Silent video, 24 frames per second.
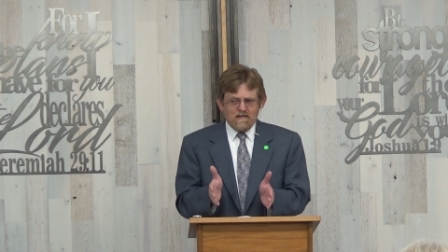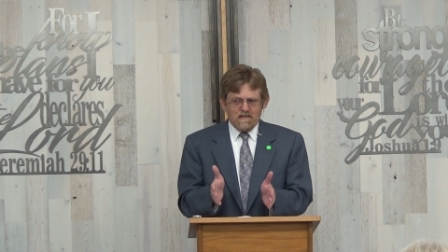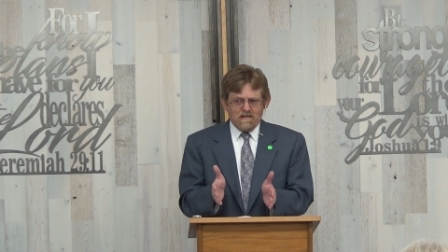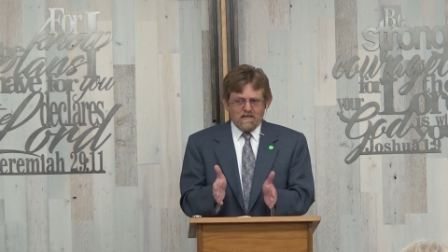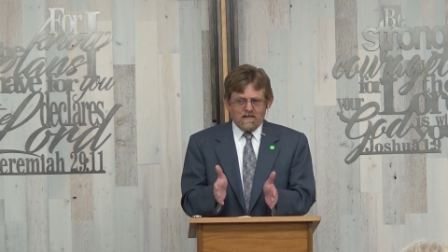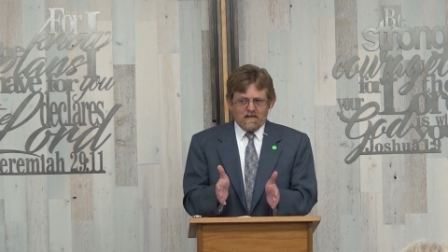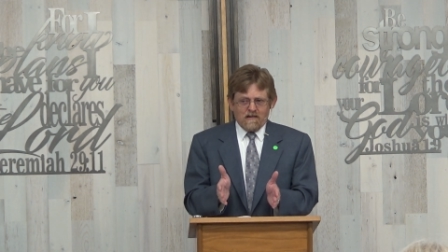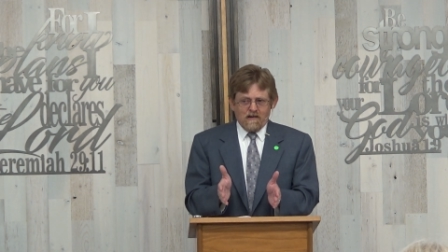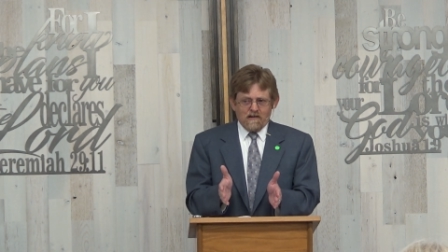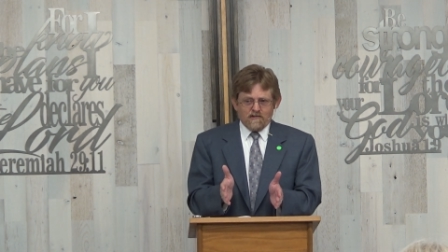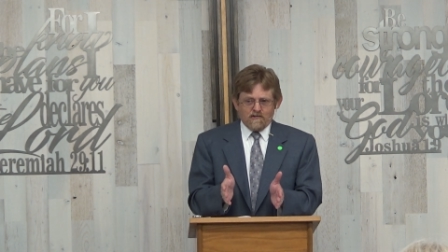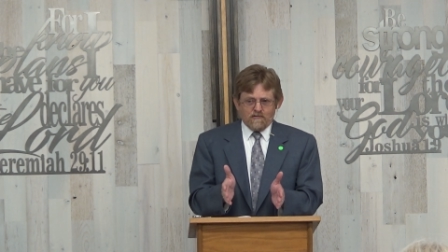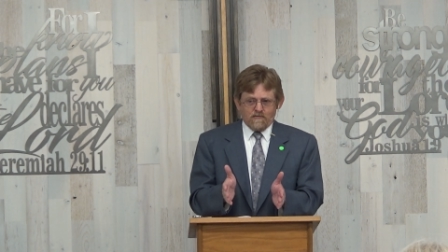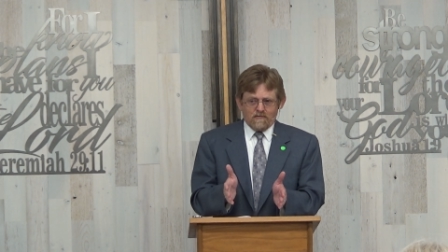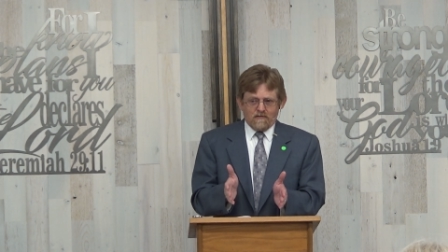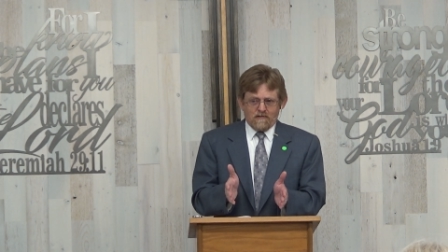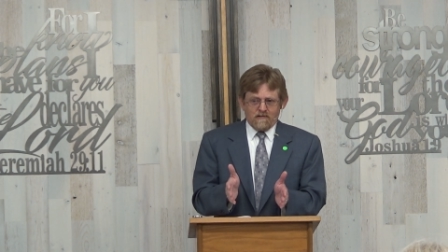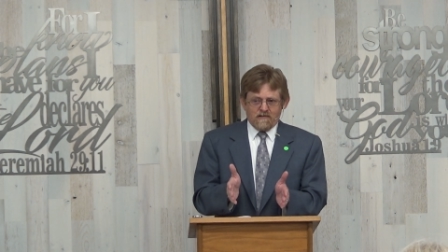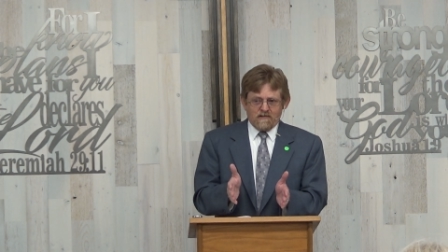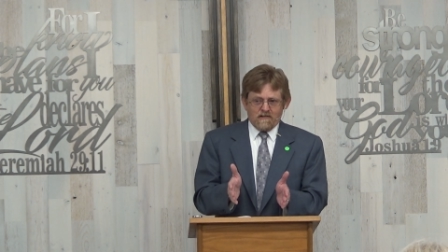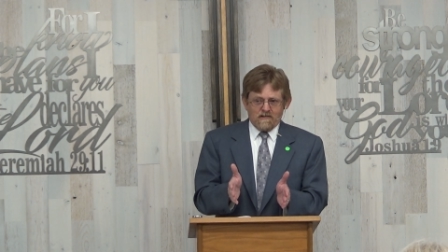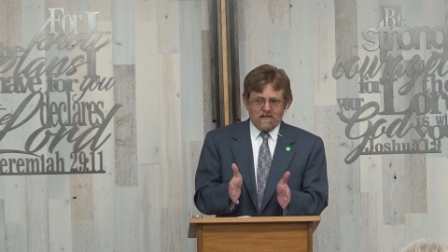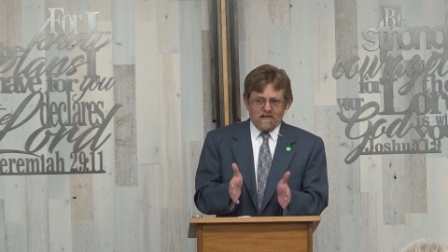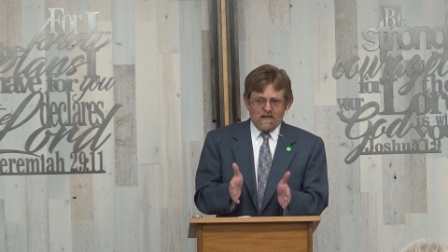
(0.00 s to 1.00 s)
The kestrel
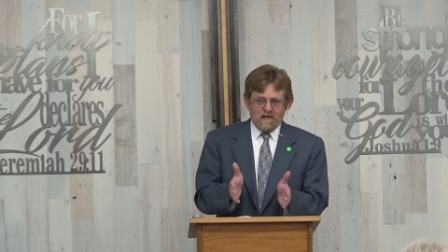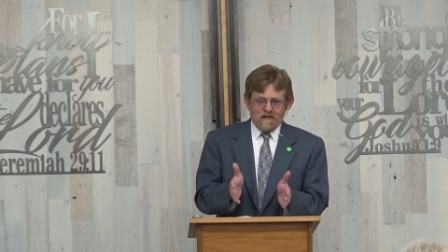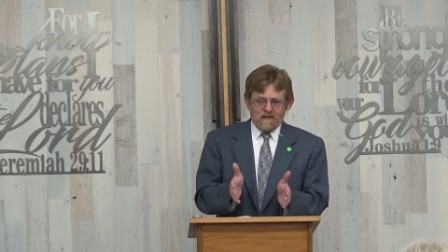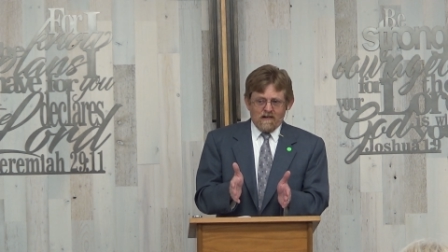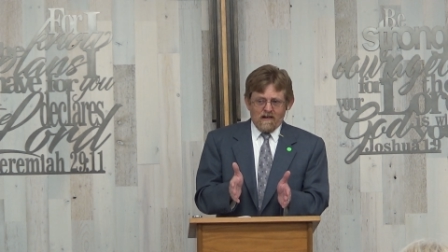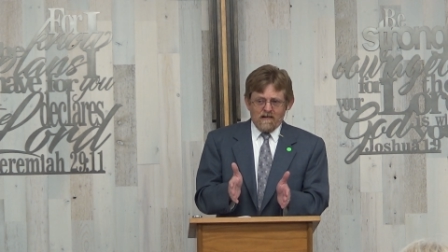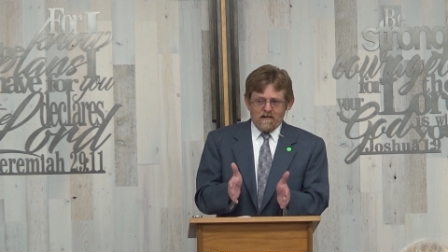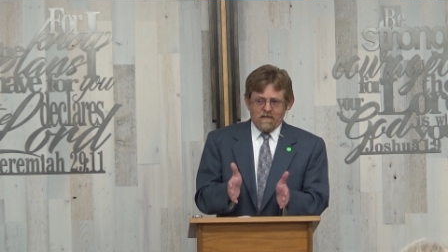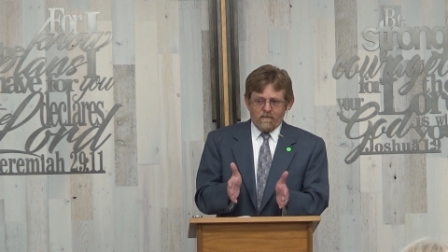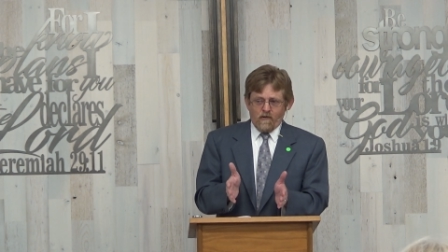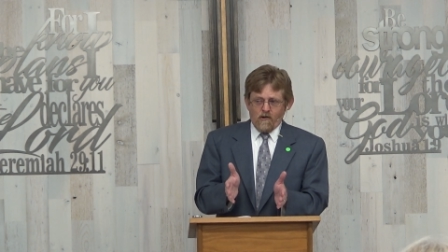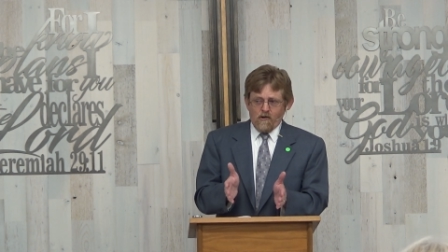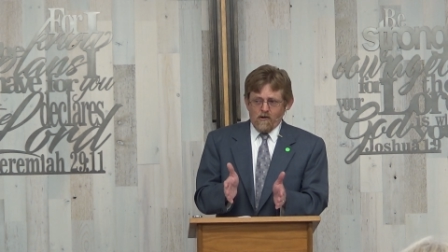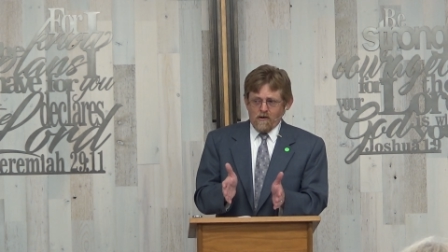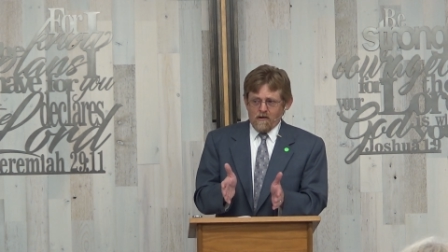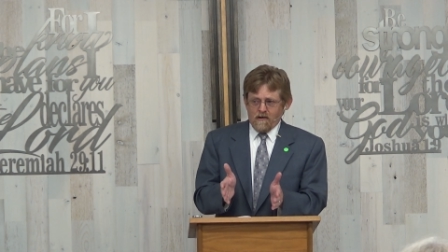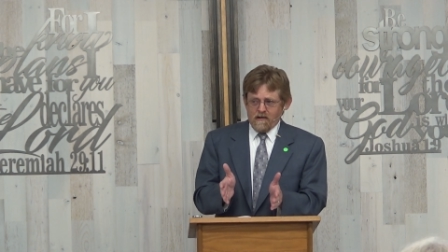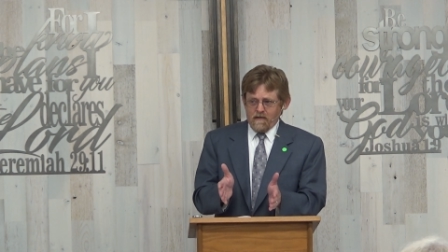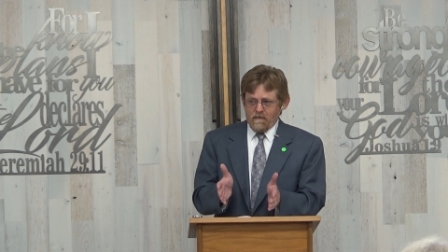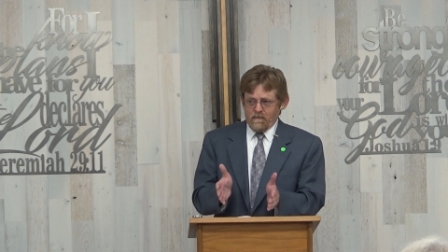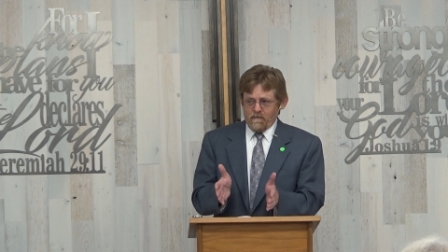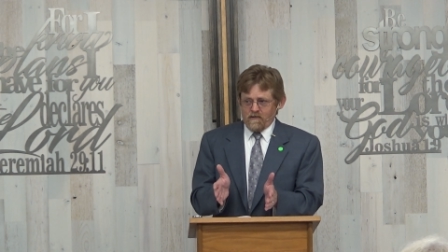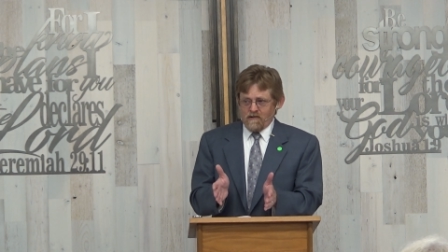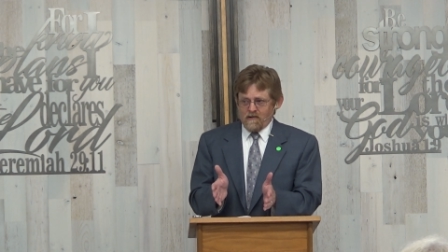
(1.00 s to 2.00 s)
is a, a kind of
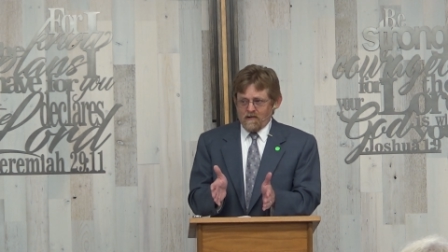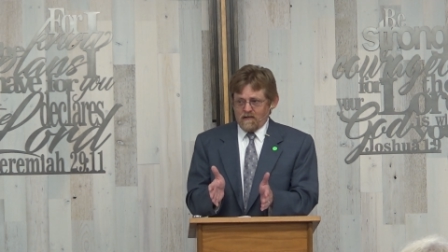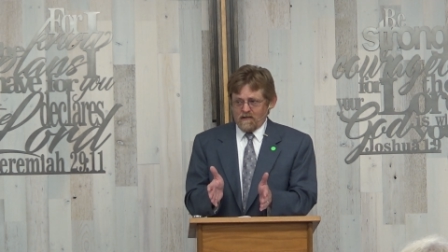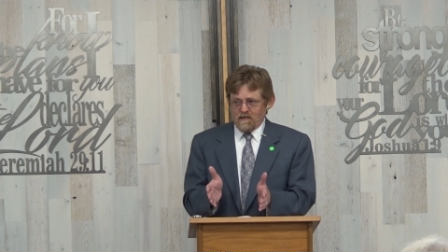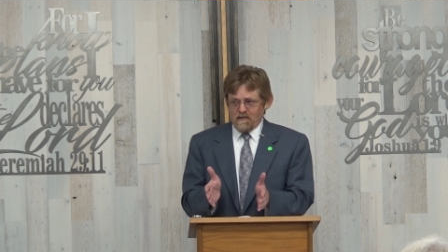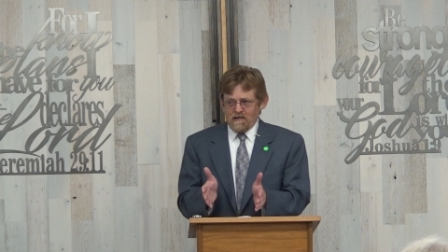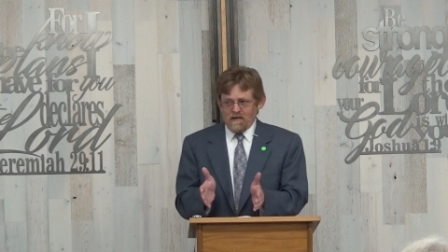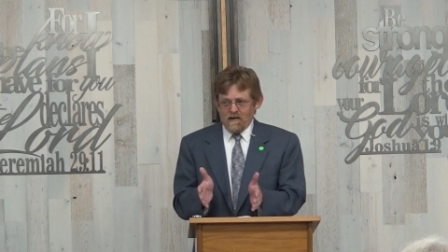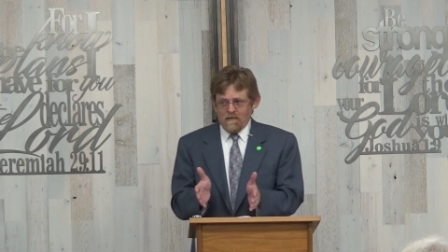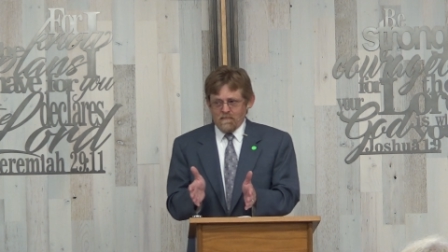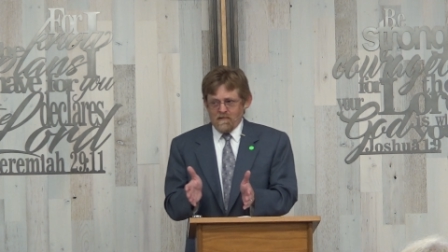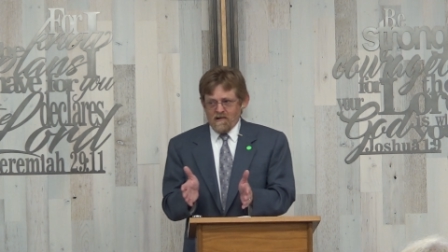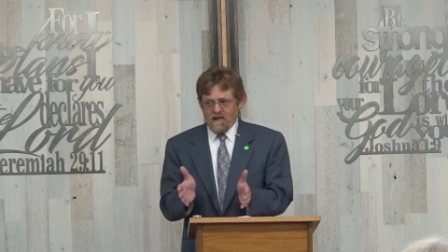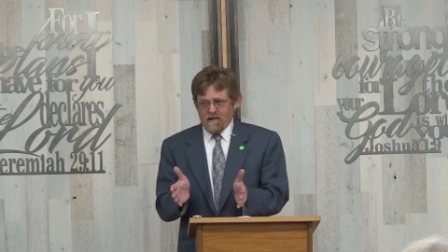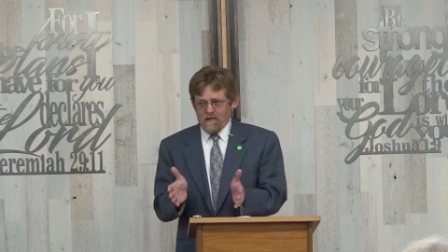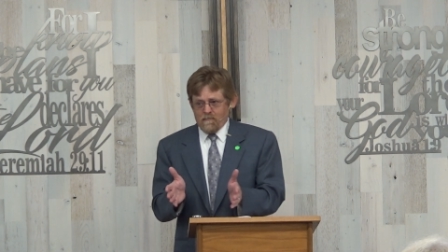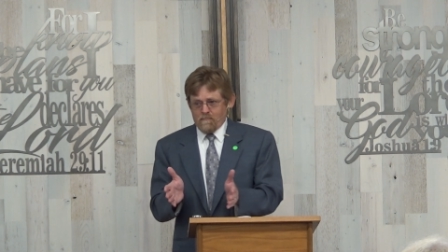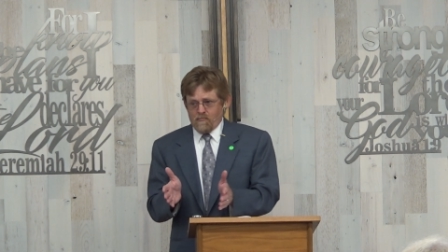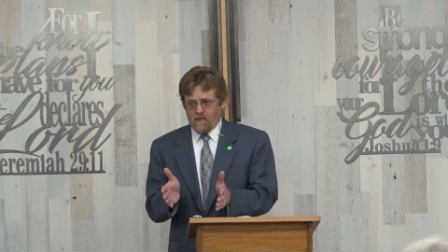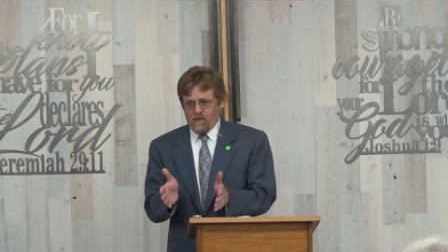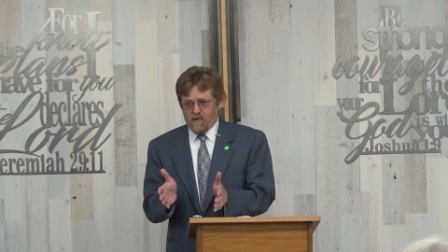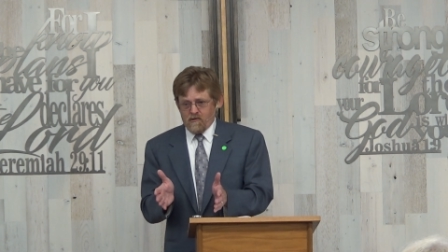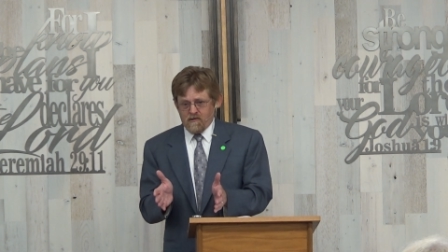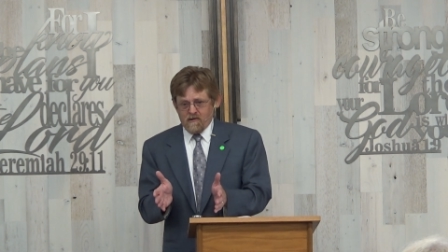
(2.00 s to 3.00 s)
hawk, evidently, and I'm not
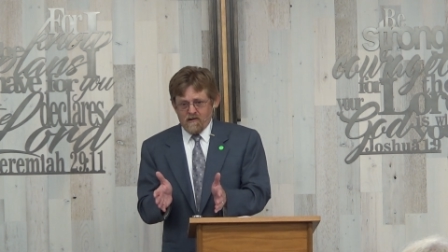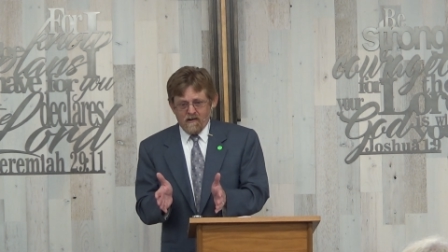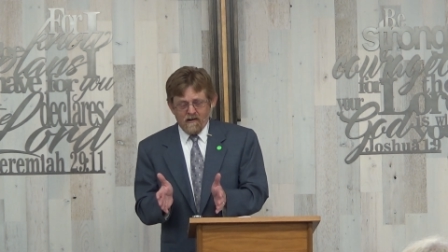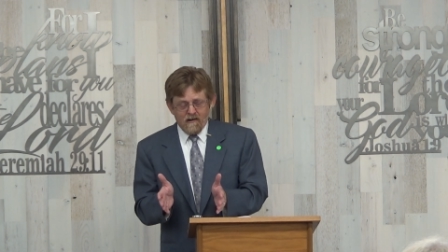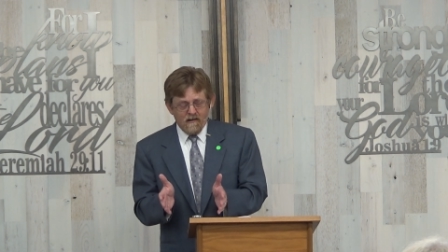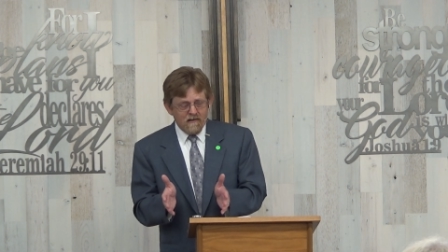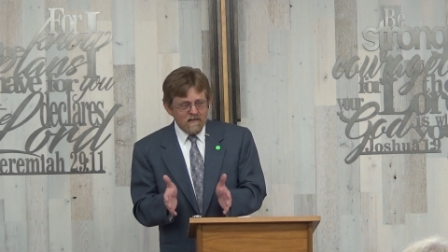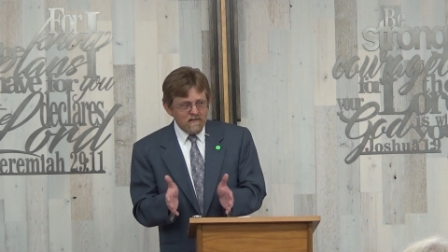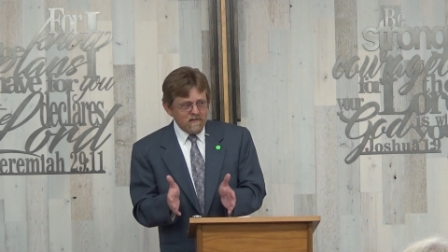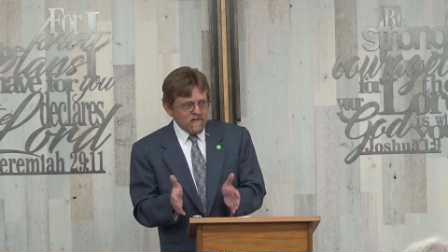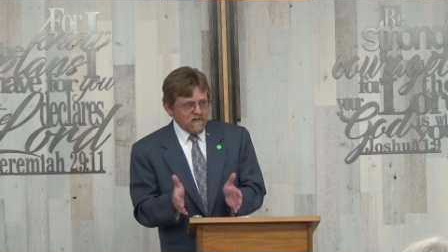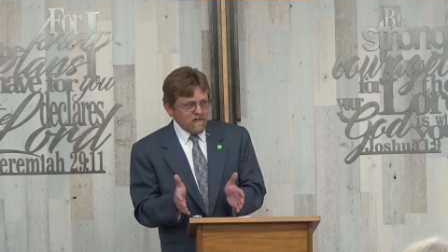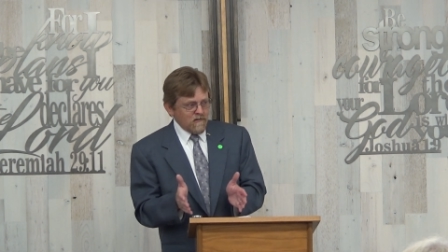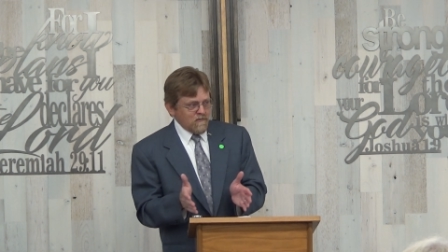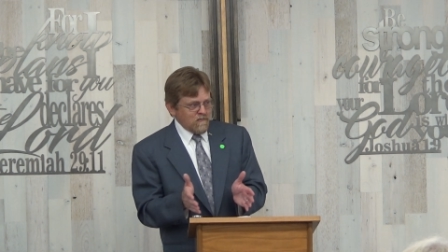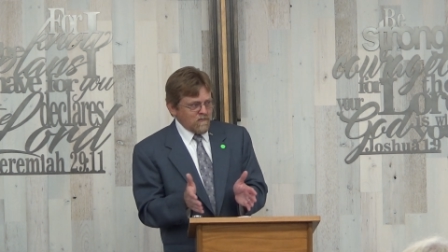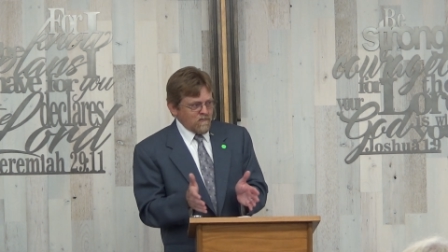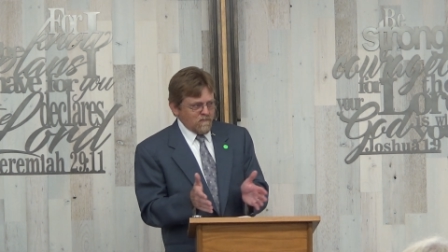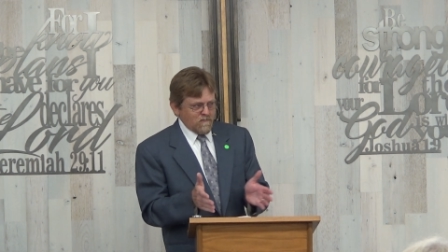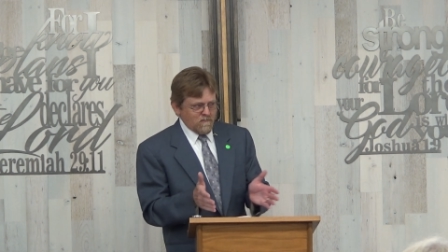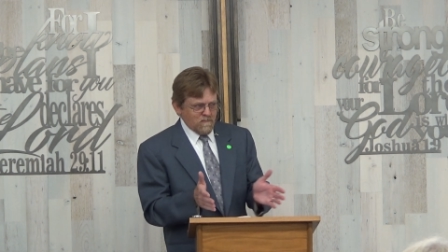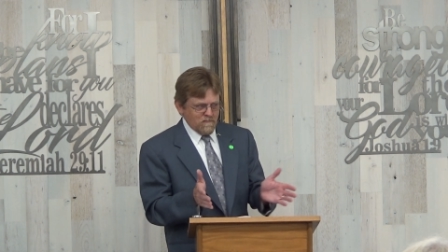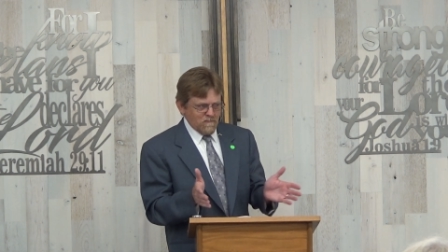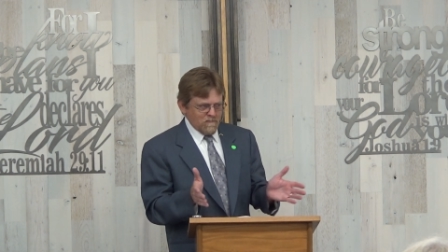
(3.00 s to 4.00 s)
a bird guy,
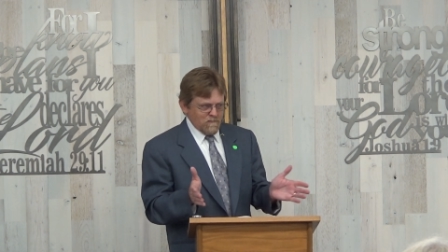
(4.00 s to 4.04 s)
so